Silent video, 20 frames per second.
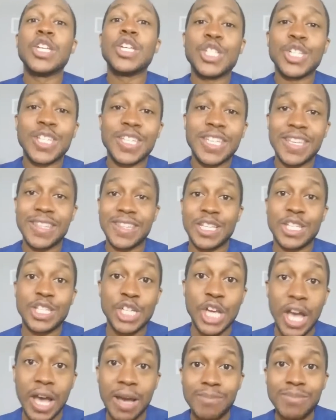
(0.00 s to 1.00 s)
should get the
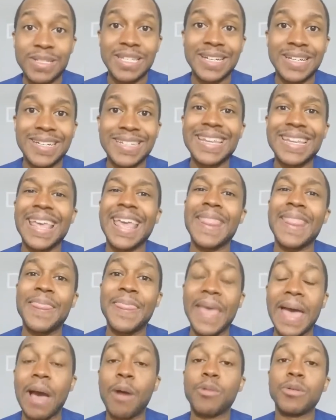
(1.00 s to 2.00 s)
job done,
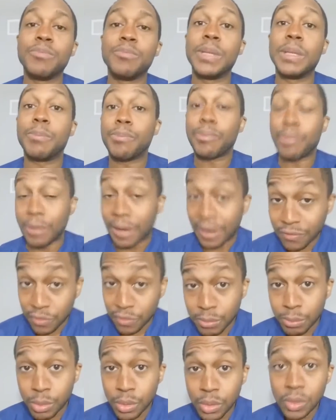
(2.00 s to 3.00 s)
and that would be
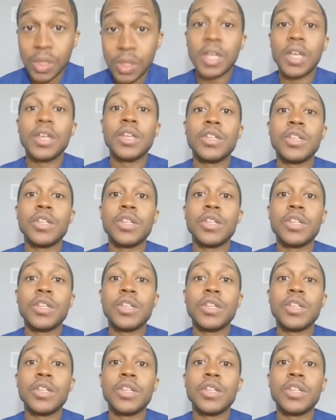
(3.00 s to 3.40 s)
preferable